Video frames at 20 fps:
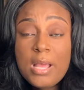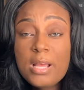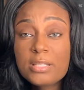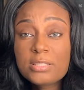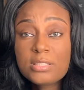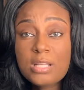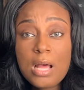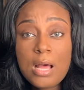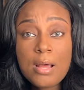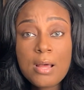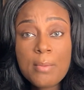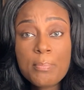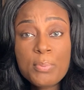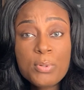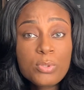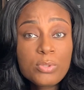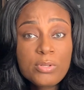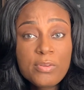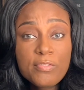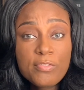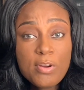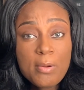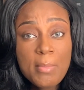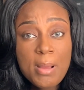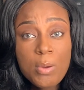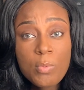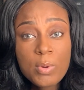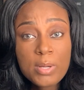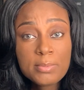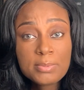So I pulled them from my
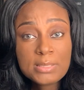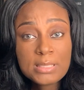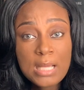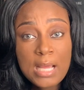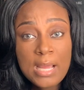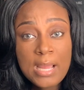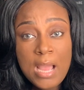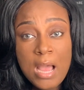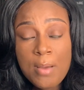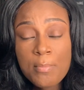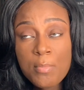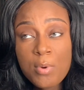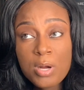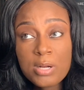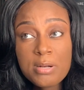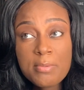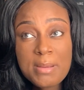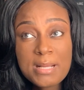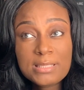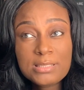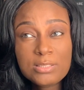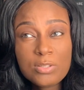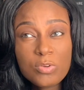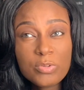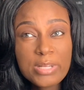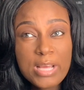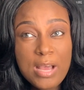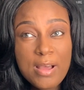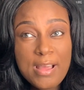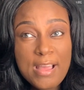website. I marked them as sold
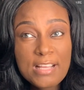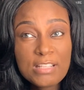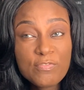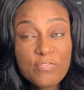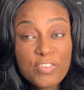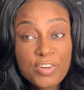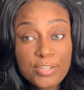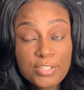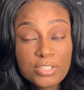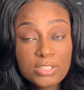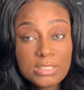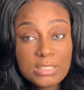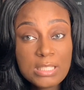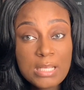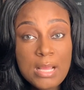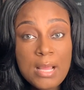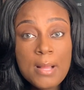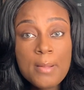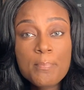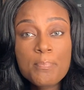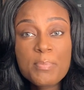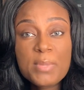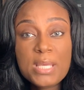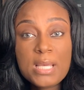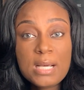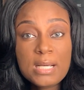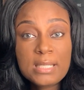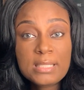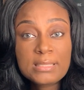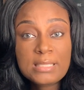out at first
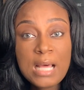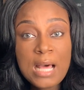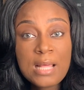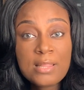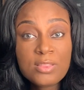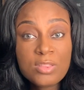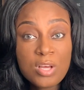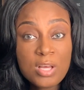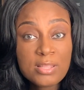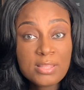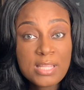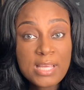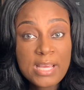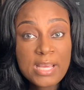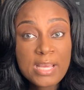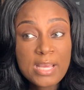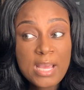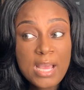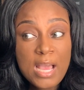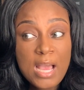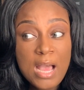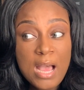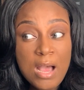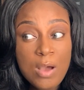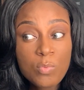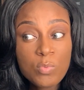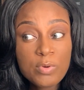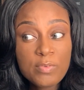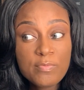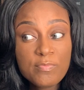because I thought that I
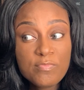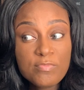would,